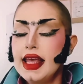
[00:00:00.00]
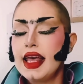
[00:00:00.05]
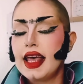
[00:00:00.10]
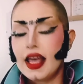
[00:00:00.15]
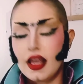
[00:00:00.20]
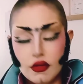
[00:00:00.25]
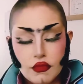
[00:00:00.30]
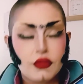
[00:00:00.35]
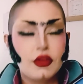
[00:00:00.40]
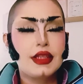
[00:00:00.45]

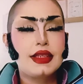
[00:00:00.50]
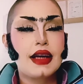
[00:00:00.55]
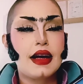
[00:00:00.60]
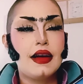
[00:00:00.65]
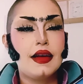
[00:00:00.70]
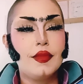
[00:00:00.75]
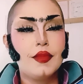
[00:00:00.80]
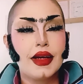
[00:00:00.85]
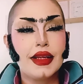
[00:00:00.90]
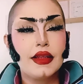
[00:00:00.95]
every
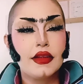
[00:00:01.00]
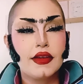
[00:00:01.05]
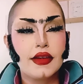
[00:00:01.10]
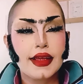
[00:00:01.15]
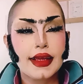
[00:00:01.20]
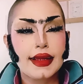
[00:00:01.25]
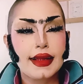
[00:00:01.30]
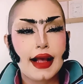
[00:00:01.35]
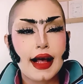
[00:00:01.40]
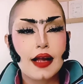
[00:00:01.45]
time I look
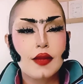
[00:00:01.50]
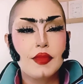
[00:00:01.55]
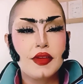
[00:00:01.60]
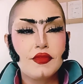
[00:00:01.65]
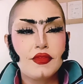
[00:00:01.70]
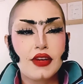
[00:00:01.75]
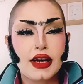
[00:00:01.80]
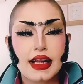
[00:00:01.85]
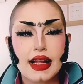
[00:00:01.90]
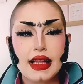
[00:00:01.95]
at Carmen
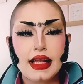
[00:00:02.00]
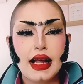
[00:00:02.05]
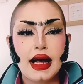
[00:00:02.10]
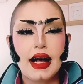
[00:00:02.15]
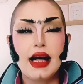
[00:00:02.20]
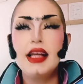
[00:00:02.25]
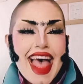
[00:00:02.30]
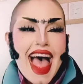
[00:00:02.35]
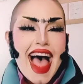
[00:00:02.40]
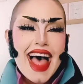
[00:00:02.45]
Farala.